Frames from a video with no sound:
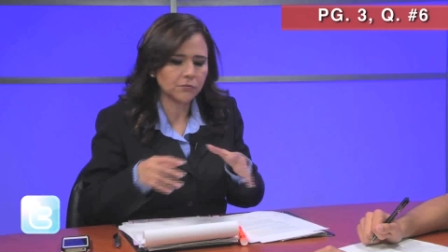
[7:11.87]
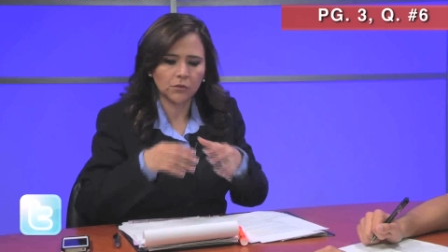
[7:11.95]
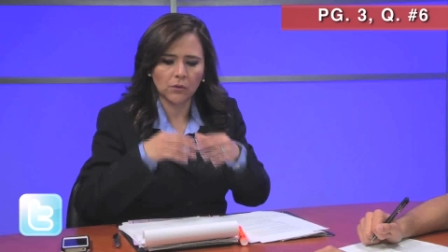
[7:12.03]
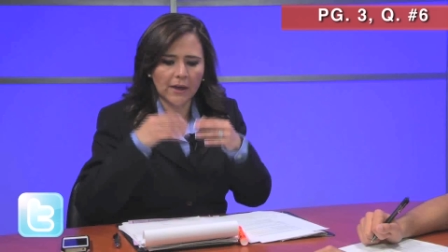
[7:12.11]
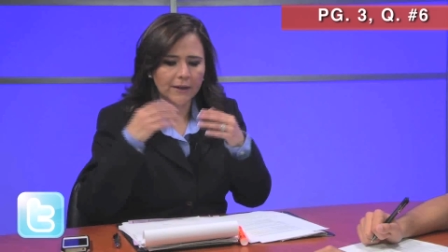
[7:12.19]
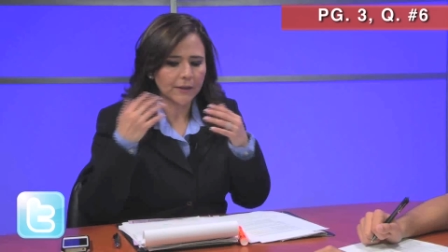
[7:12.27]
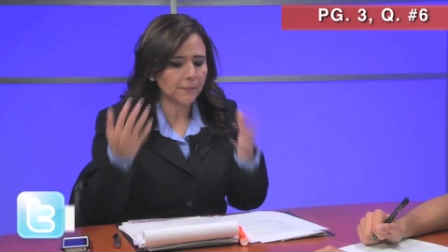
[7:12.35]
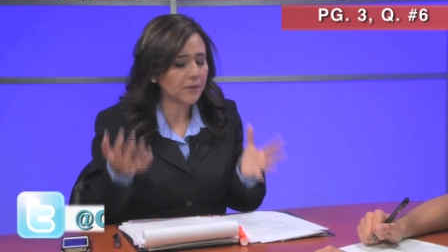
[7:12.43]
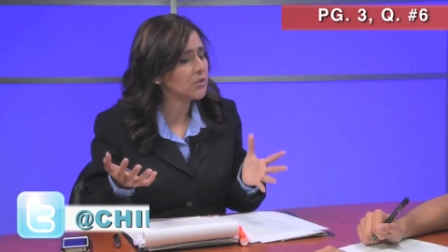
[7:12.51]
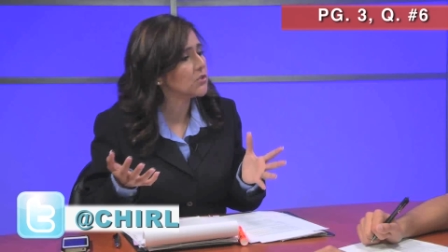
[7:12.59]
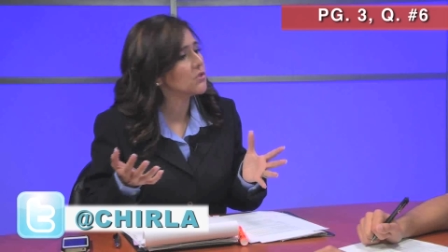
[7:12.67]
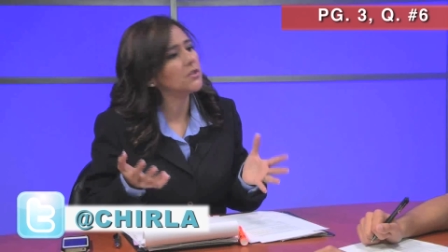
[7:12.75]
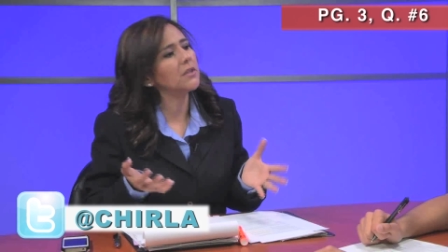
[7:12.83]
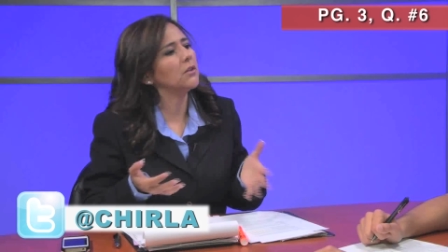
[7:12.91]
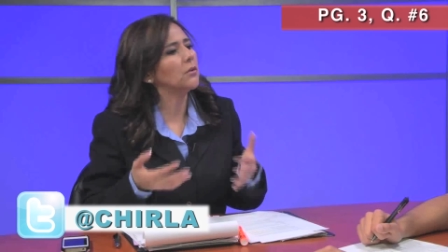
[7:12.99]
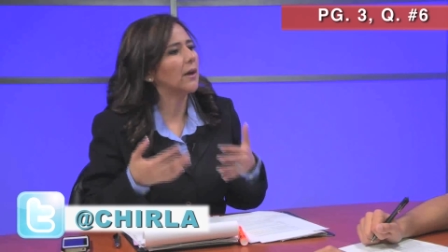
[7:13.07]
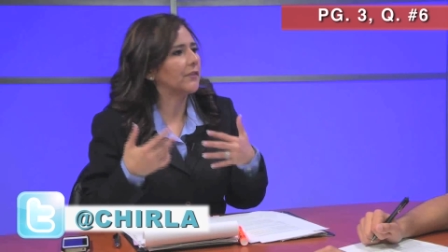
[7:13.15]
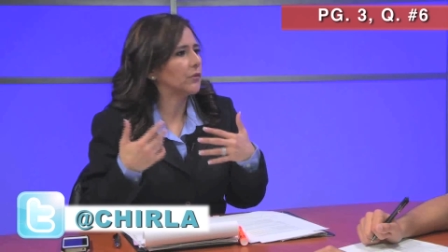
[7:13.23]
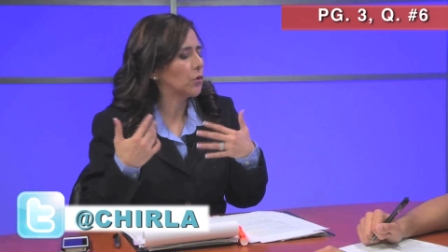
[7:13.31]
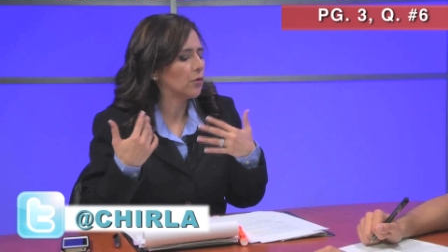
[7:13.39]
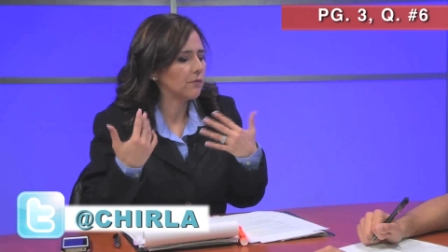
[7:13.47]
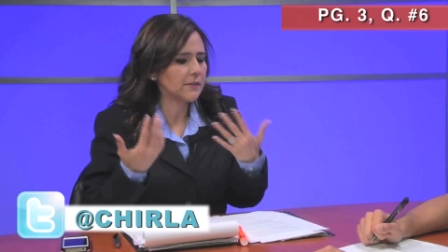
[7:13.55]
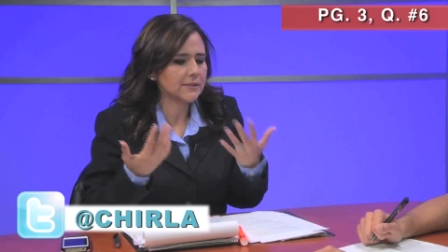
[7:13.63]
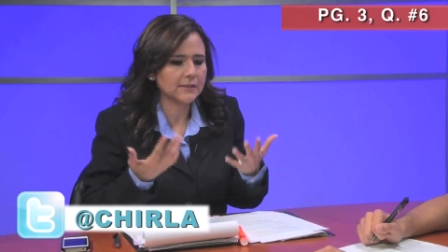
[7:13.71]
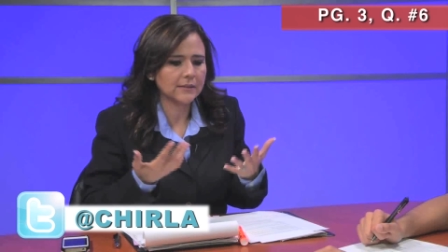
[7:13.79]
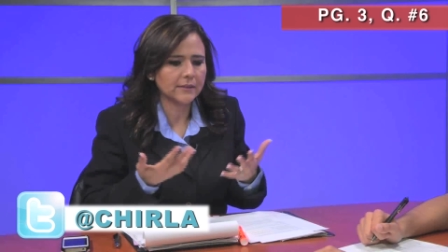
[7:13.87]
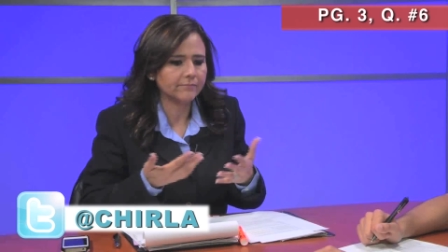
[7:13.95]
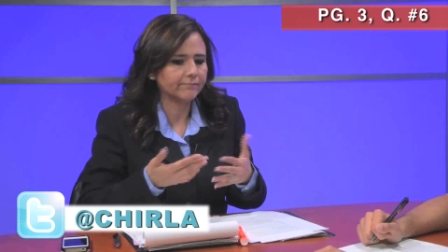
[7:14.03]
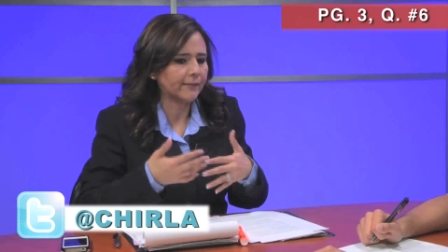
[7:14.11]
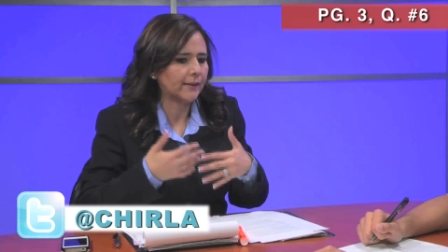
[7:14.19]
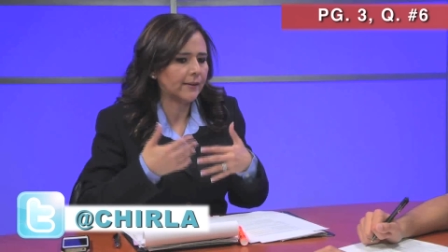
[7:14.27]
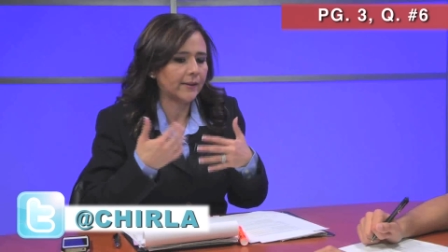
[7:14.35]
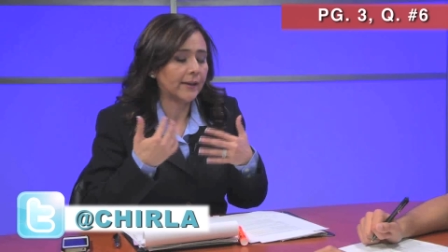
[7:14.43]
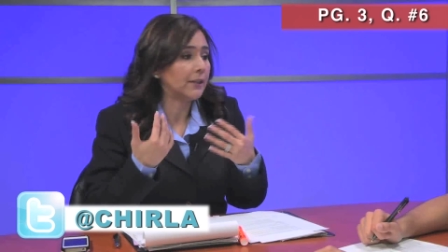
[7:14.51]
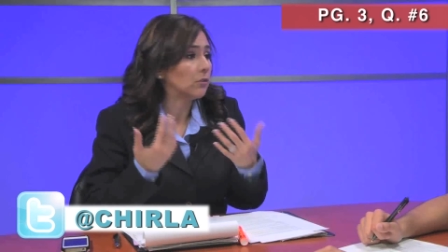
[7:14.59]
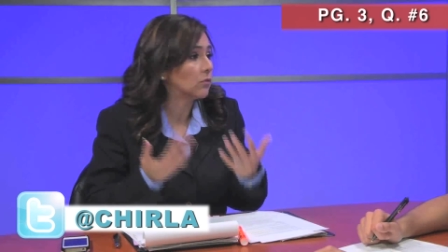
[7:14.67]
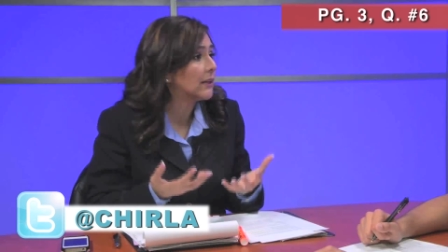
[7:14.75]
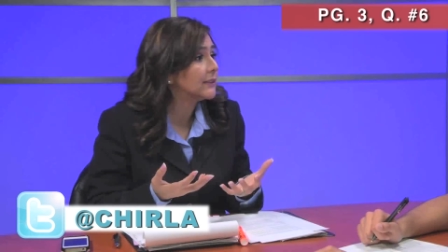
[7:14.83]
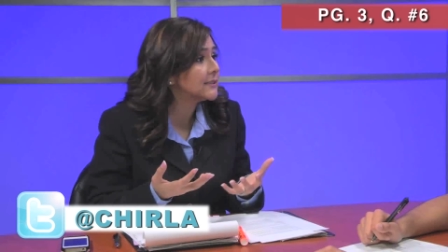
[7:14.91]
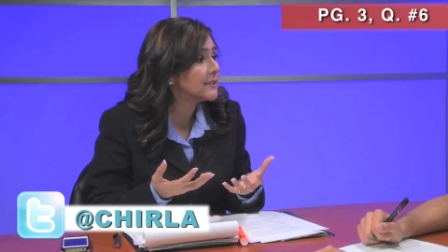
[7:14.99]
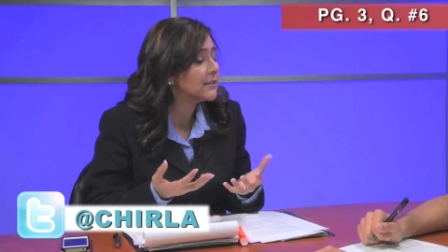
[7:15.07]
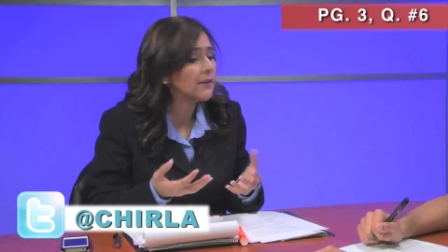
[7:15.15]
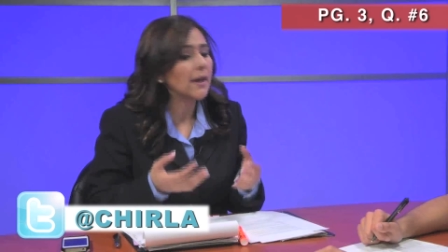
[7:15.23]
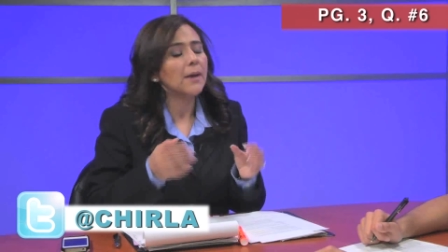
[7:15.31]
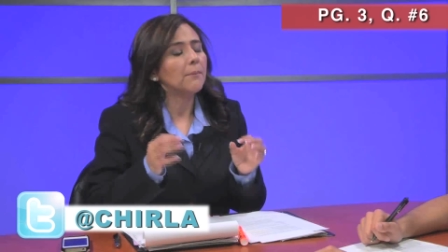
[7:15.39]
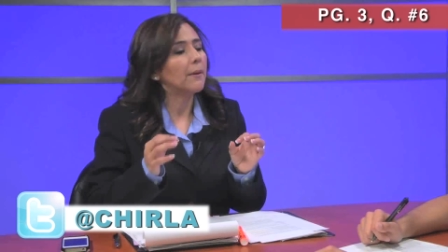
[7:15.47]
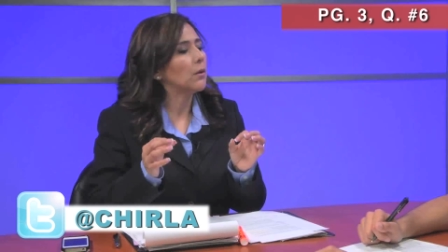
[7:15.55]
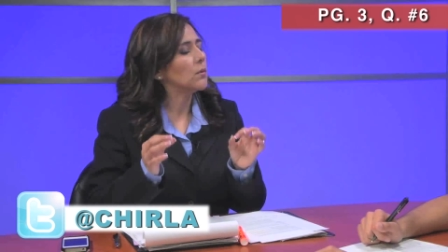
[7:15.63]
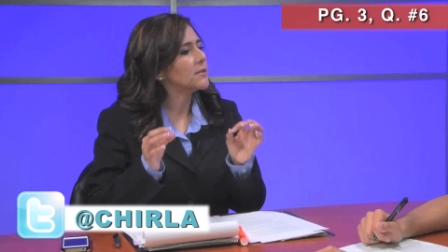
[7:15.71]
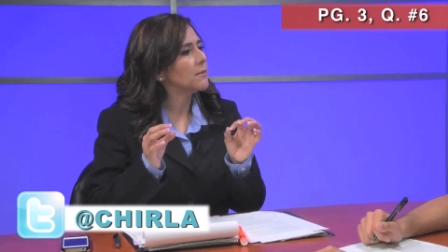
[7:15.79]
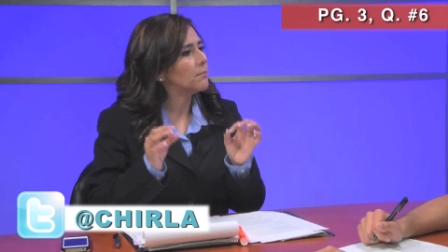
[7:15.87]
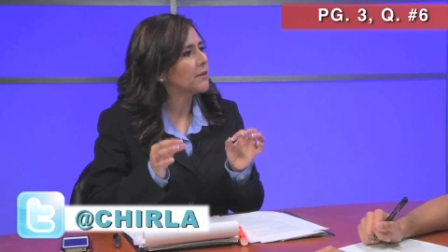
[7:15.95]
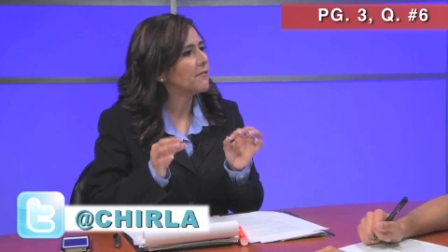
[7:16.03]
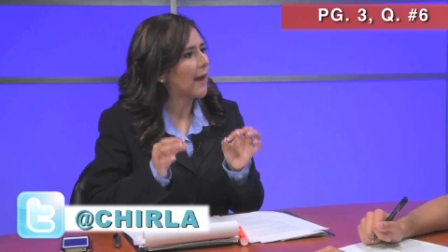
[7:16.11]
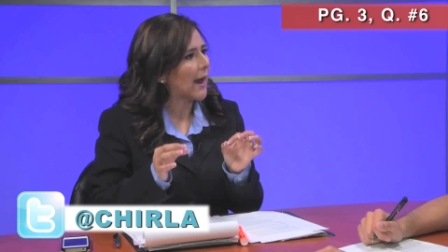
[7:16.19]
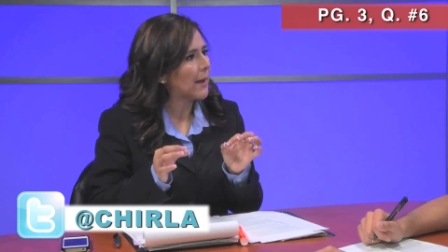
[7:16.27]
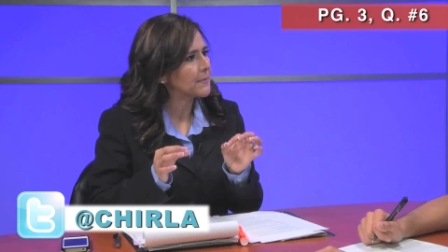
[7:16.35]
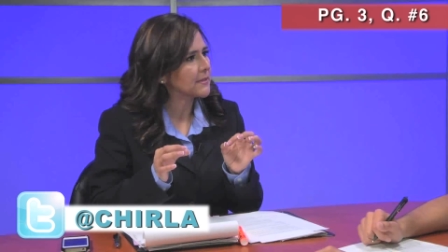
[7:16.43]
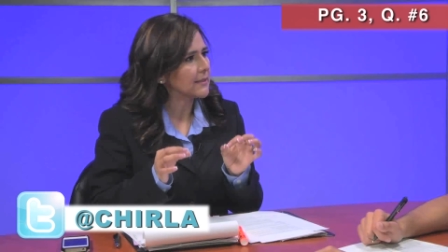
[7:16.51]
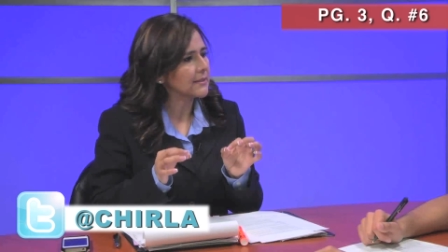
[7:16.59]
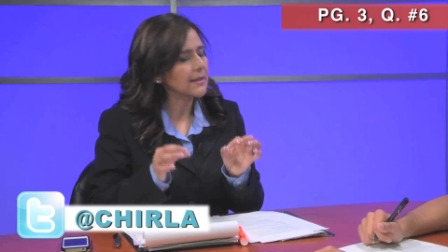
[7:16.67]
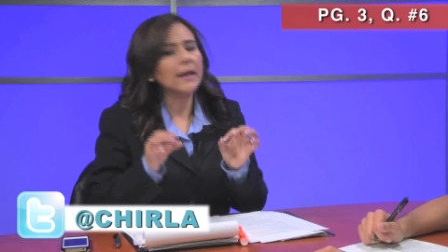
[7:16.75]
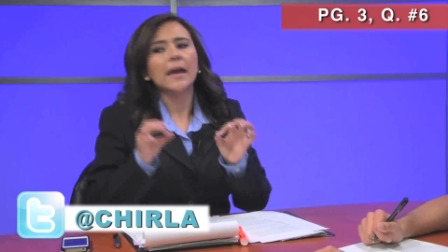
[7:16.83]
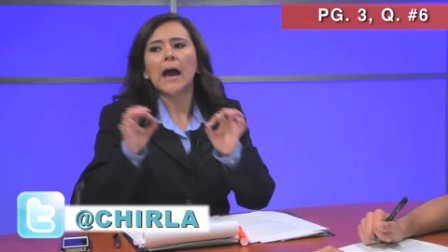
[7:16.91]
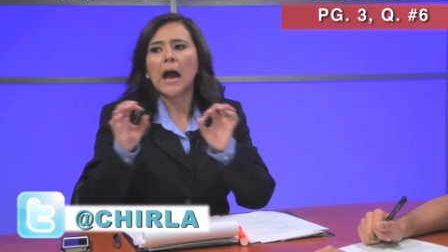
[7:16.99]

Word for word: You had an emergency, you had to go visit uh, an ill relative, but it was a brief absence. Uh-huh.